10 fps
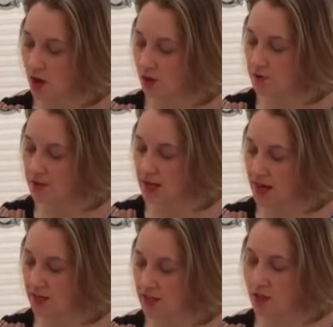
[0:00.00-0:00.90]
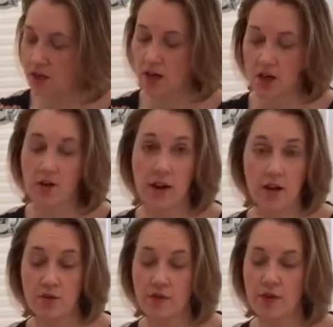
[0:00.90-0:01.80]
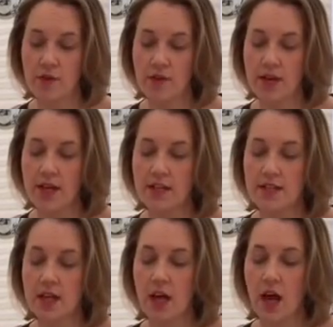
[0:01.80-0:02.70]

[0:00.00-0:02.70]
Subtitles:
Obviously it has our aloe vera in it.